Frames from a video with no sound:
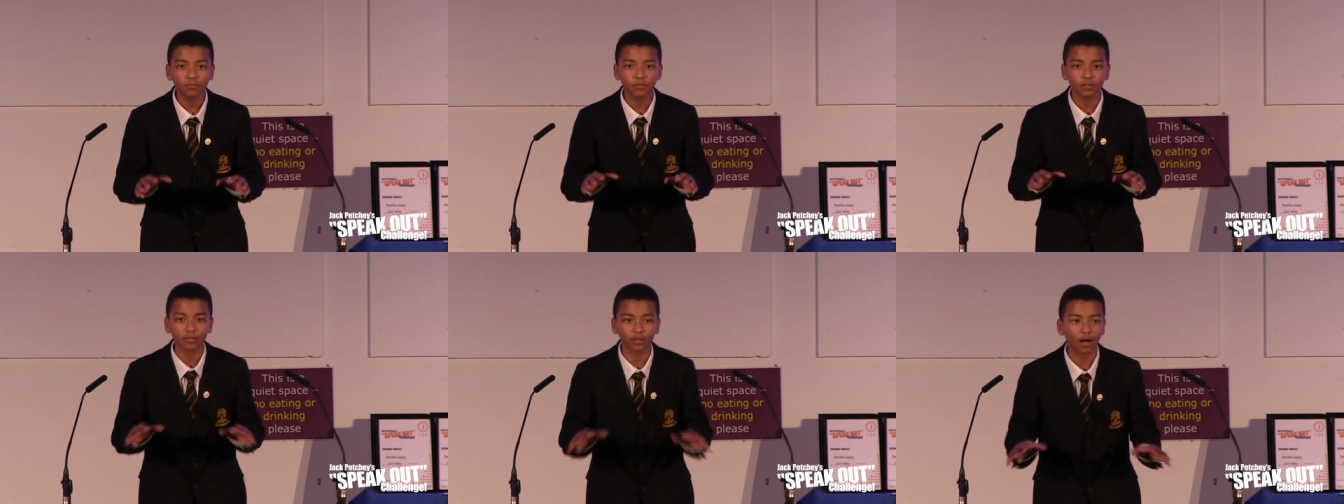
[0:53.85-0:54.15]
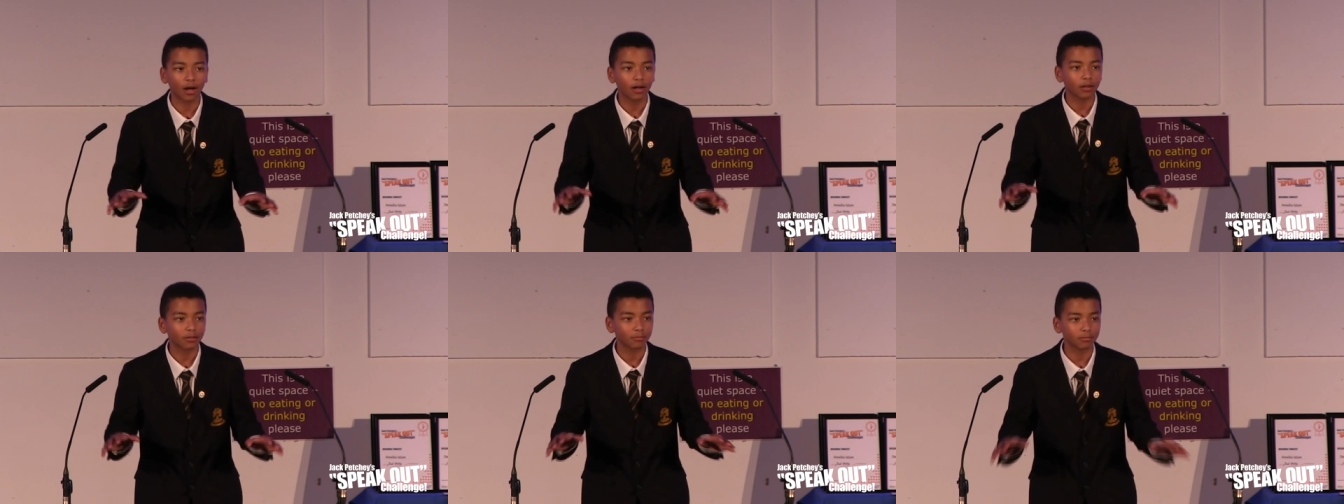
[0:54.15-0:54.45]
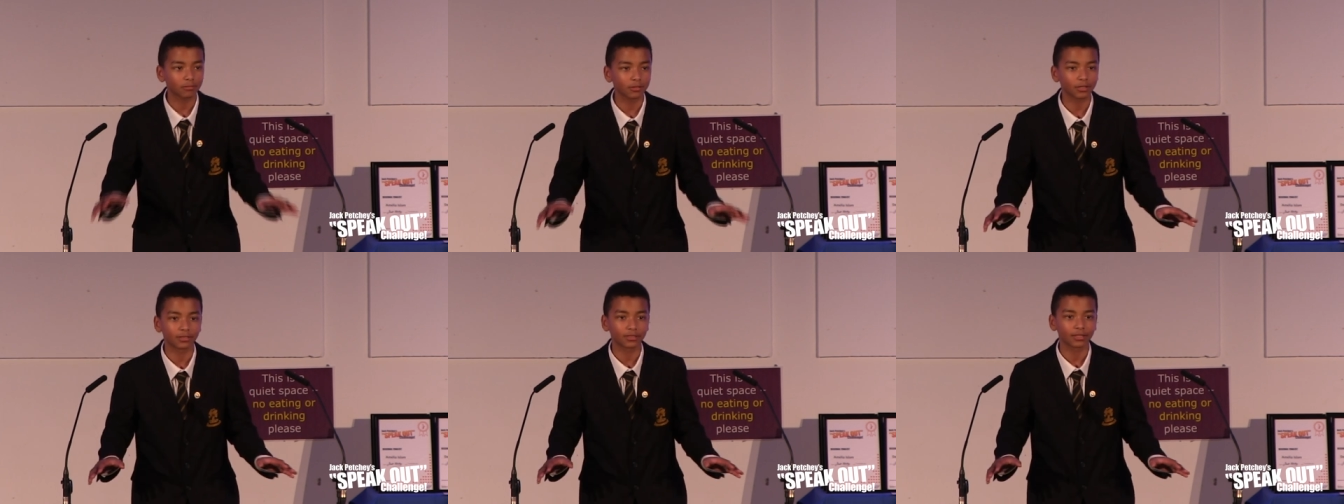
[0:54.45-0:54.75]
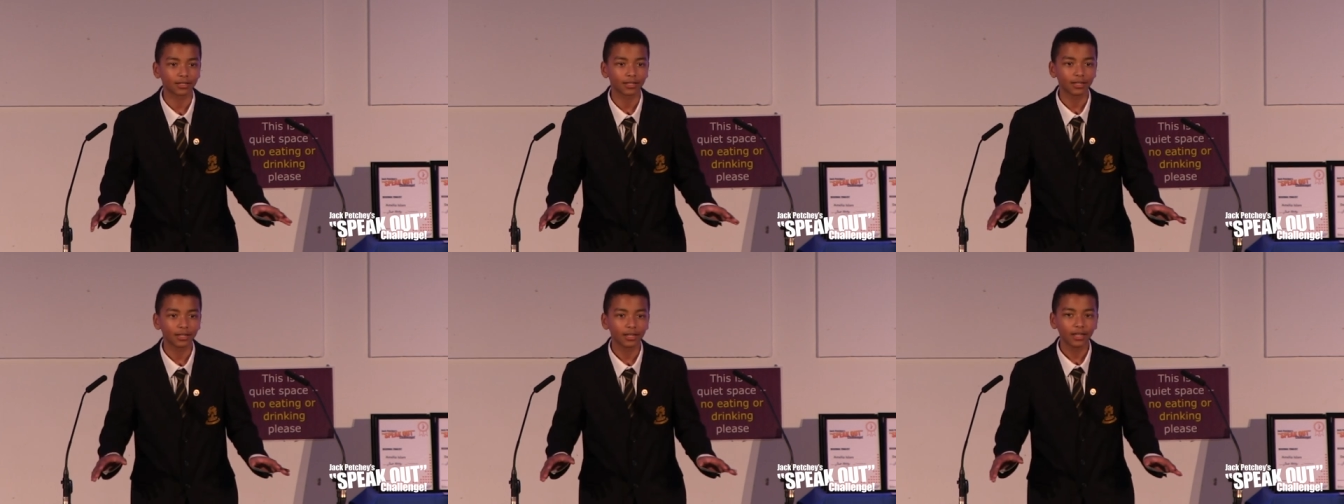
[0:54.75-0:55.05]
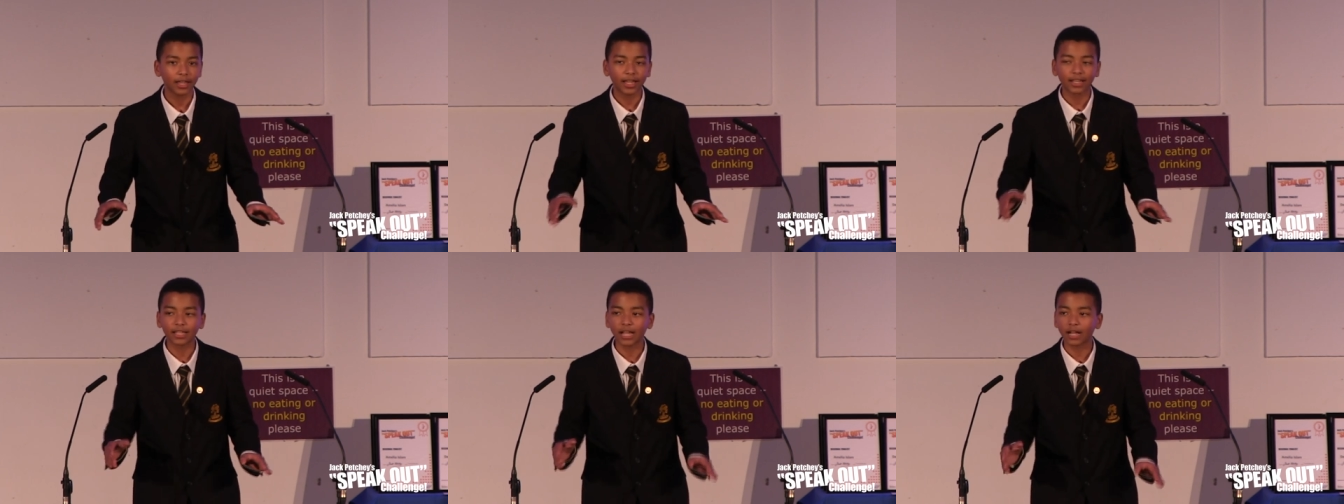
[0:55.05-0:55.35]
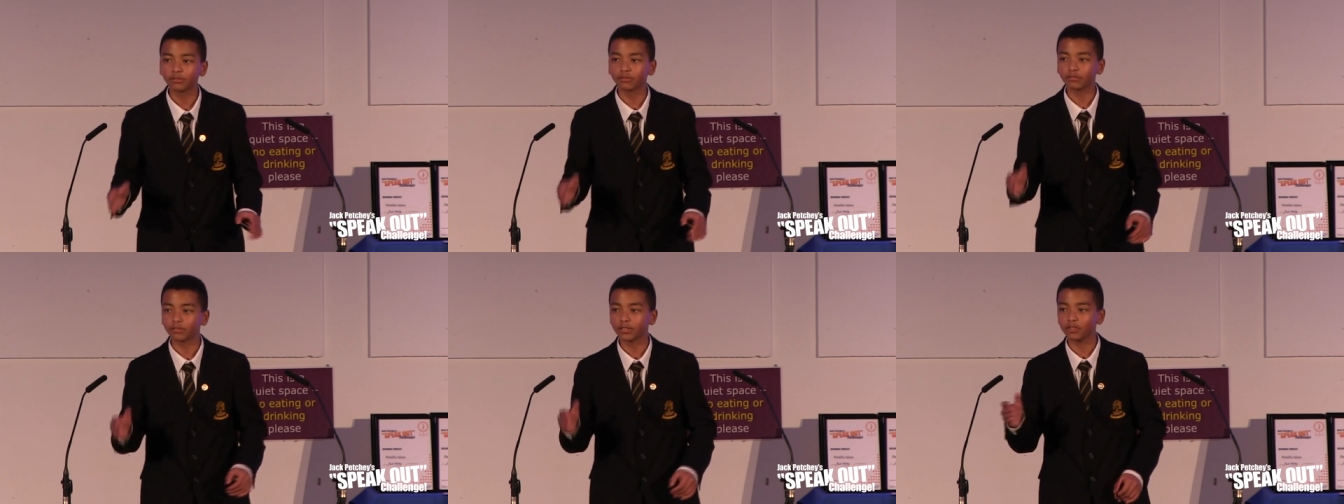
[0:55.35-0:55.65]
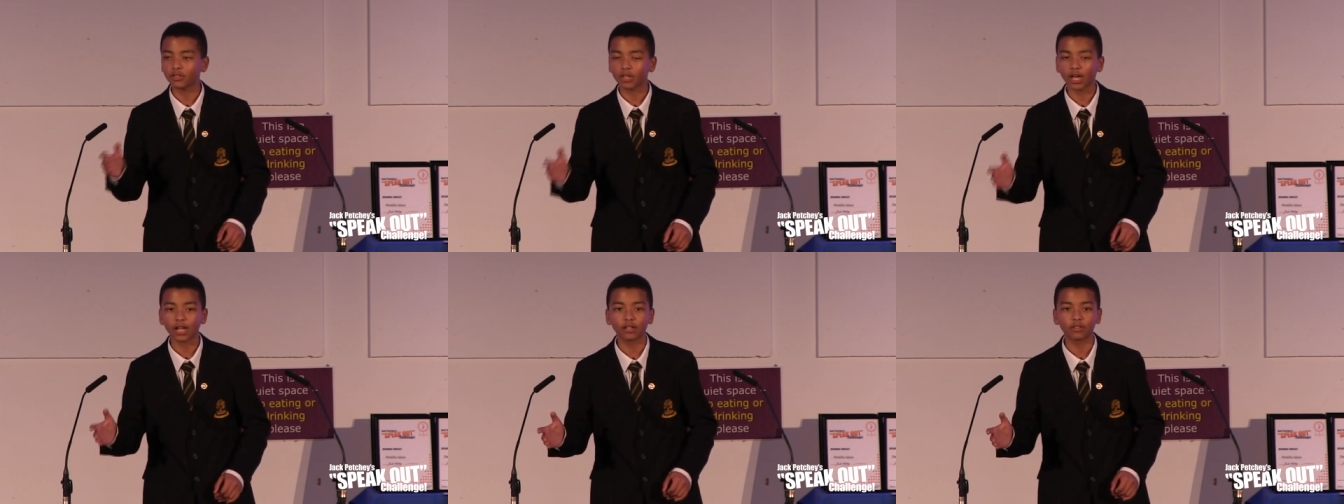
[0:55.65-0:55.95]
dark wood, encountering
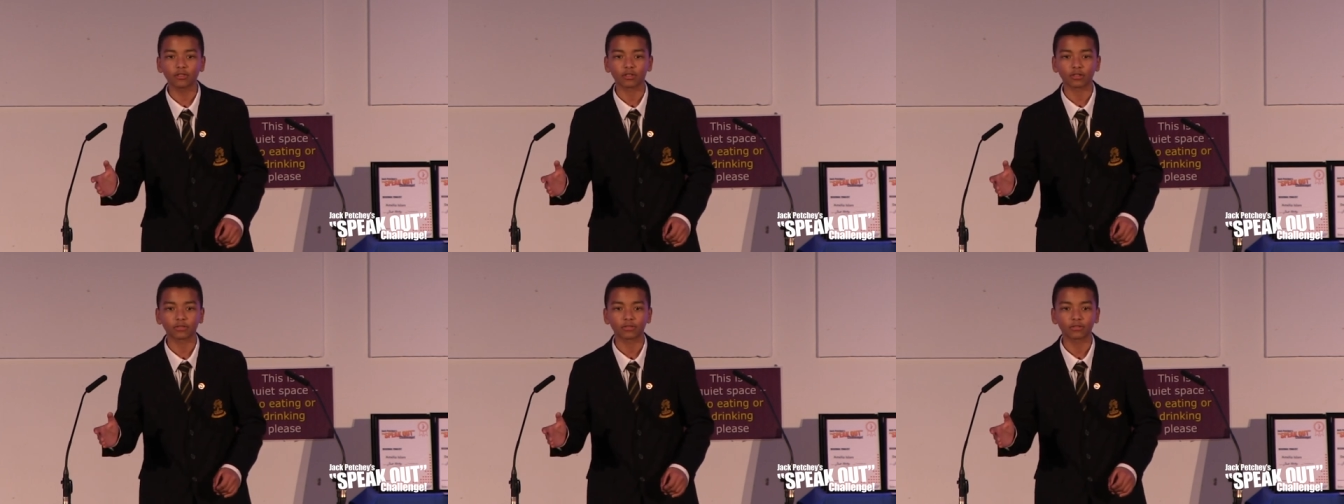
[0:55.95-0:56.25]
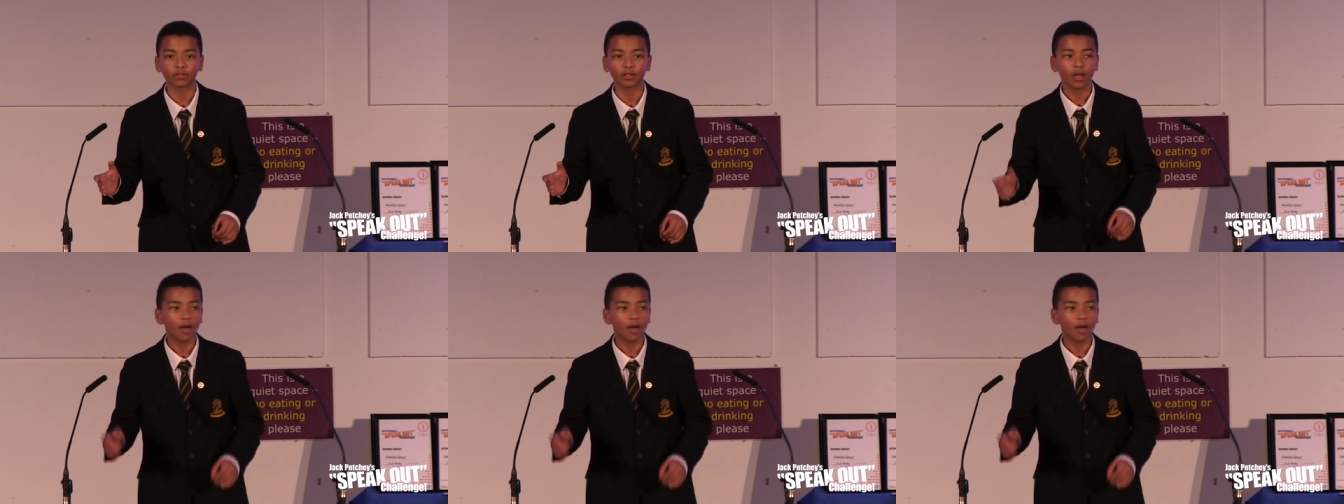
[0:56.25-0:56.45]
challenges.